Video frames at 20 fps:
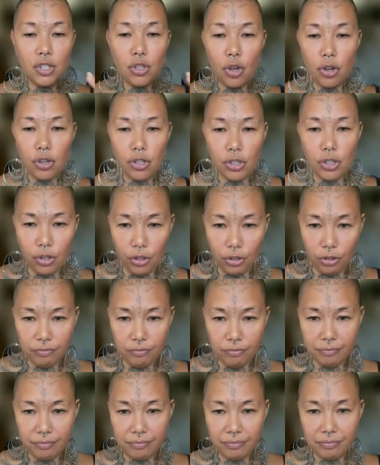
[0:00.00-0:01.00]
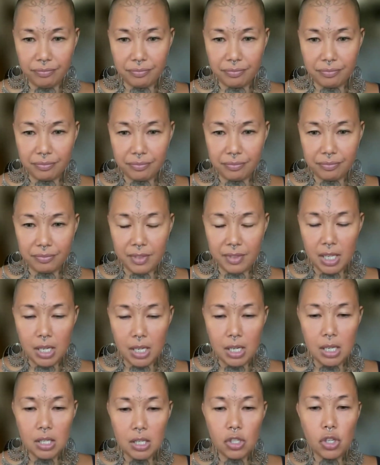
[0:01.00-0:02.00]
And it's not you.
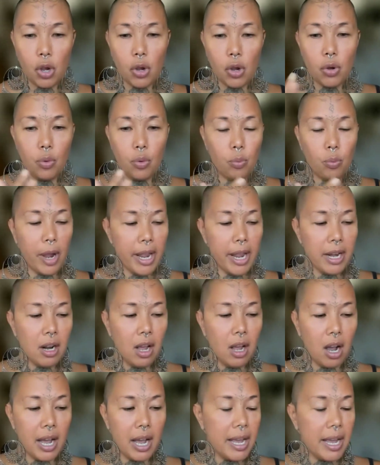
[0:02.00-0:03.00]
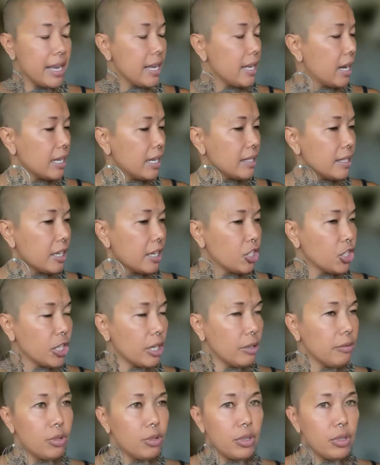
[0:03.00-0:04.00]
So when I
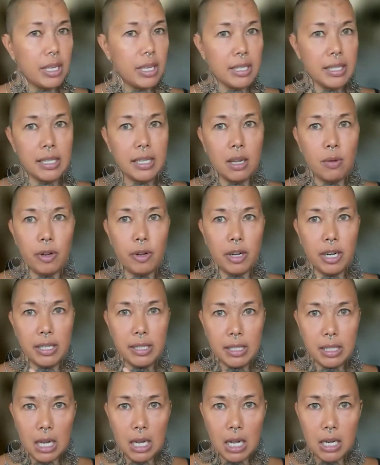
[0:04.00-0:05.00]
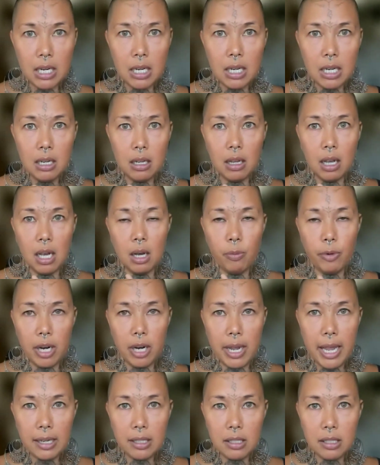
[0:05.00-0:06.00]
shared with you yesterday, when I
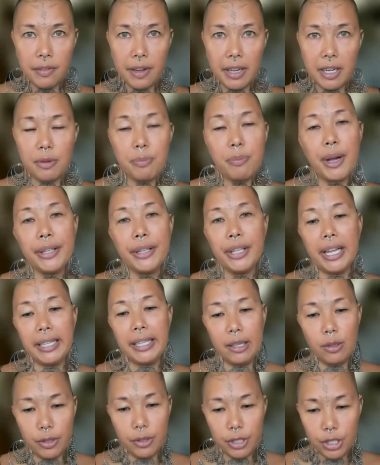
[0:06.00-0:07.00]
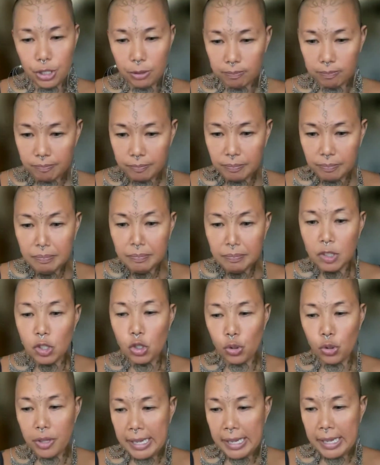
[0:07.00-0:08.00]
activated my light language,
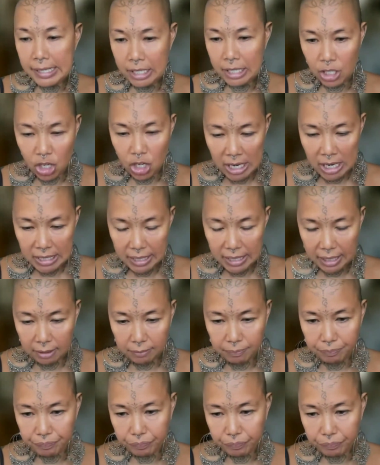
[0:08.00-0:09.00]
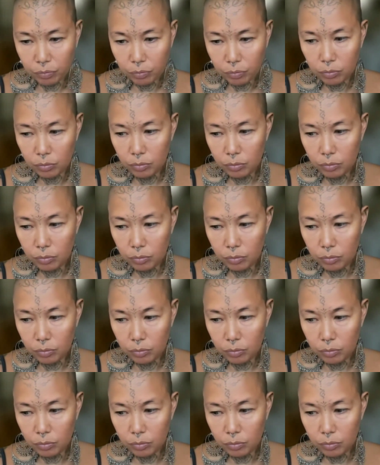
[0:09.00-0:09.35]
2019.